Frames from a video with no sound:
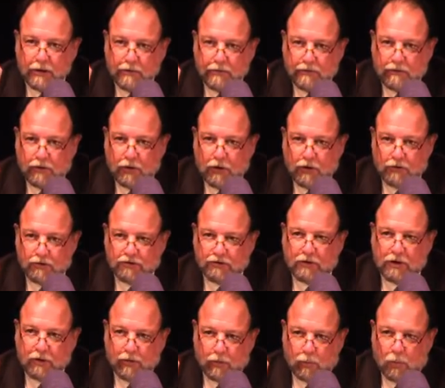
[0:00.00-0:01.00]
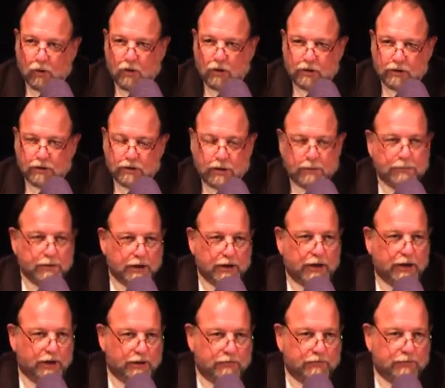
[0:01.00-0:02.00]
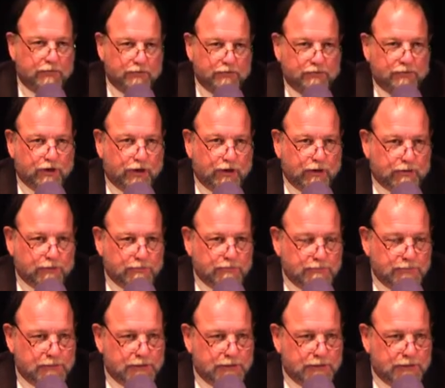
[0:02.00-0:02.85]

First, the water company is for sale.